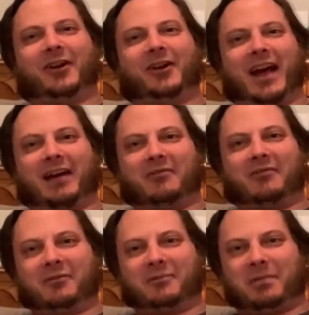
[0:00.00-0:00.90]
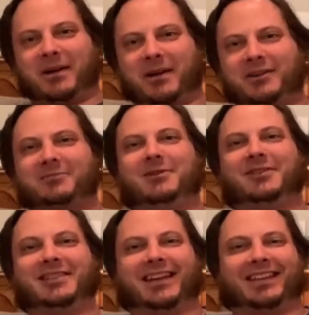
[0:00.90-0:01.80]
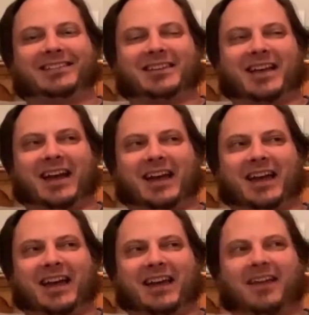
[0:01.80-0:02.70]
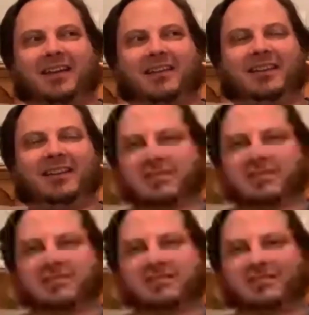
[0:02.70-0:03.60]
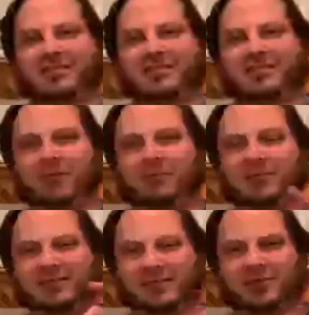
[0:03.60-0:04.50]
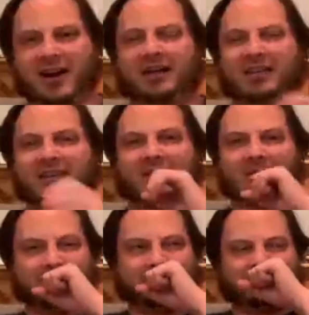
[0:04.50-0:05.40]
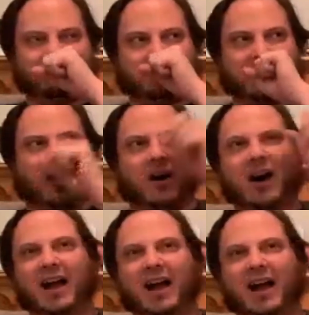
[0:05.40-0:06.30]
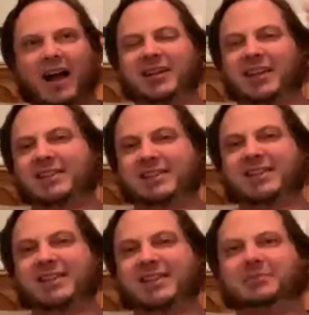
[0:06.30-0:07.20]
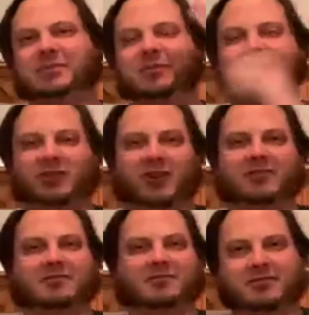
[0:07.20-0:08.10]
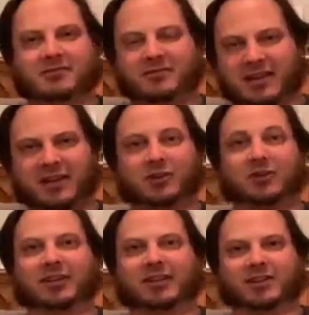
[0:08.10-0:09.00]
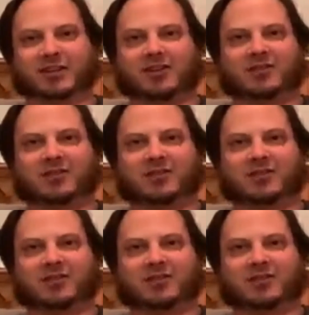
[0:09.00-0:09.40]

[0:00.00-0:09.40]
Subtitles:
have a bunch of music that's like, I'm this person, like where we just try to hijack your senses before the show and during the show.